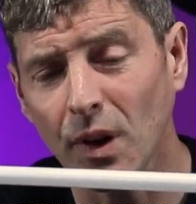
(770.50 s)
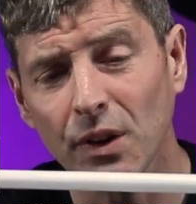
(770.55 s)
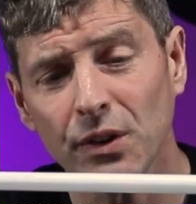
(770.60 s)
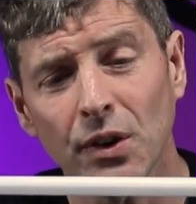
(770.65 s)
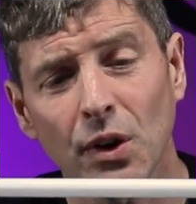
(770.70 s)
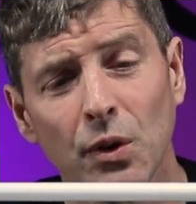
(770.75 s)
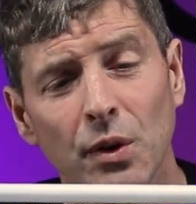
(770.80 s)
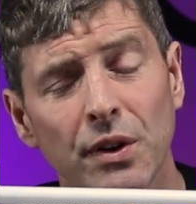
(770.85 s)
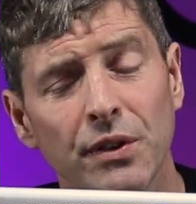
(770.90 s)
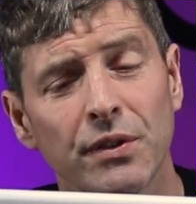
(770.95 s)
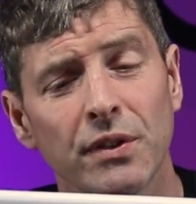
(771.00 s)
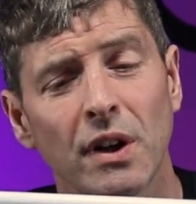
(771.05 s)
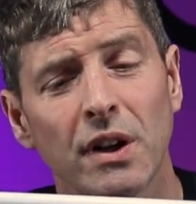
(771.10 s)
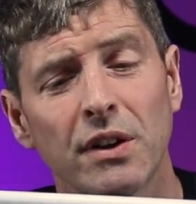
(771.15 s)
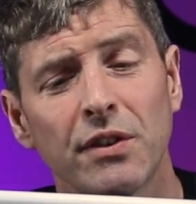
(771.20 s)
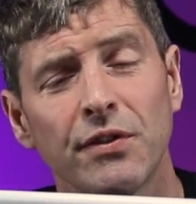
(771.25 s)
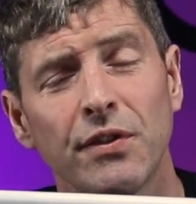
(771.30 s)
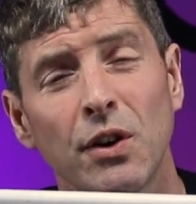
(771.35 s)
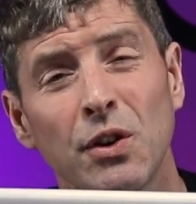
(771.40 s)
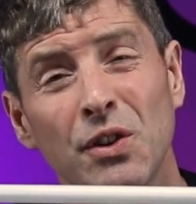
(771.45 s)
So it's not
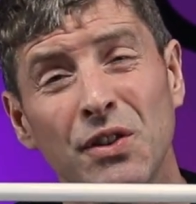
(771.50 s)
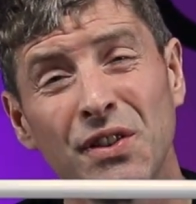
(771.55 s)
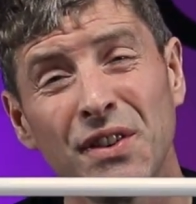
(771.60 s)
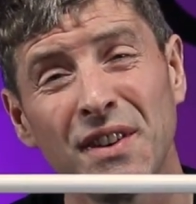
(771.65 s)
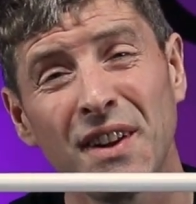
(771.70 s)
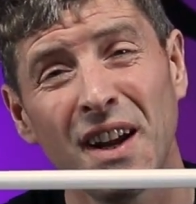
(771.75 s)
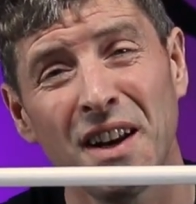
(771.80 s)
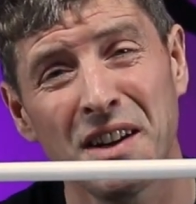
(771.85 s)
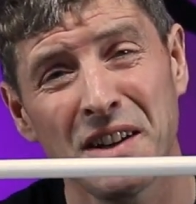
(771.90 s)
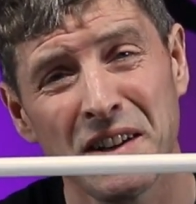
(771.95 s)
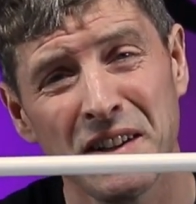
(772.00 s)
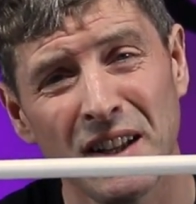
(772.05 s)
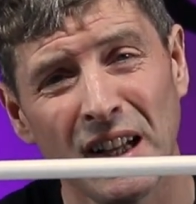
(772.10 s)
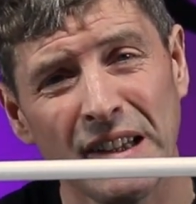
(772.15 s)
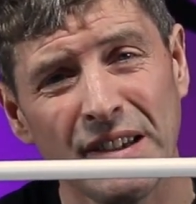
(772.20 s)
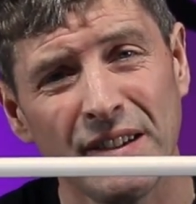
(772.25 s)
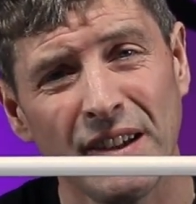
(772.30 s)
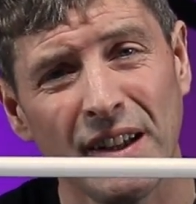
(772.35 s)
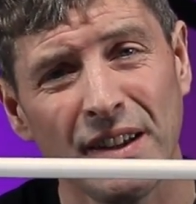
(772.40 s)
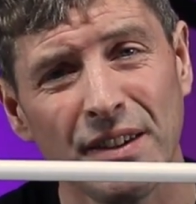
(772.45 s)
photosynthetic in
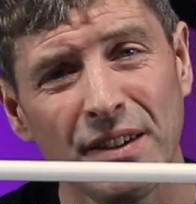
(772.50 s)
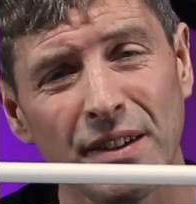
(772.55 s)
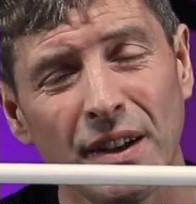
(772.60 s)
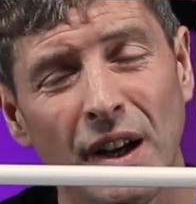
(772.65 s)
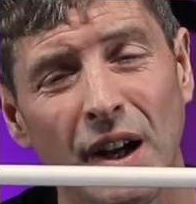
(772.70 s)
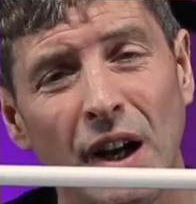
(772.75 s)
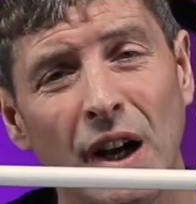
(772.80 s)
that sense.